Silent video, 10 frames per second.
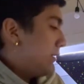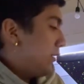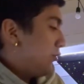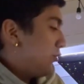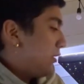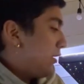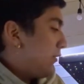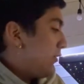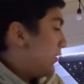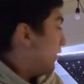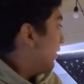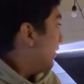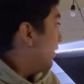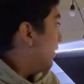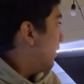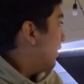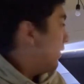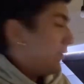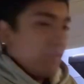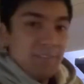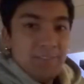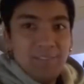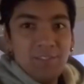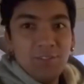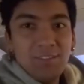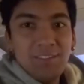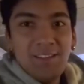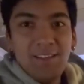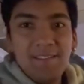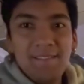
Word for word: I could turn it off, look. Y'all see that?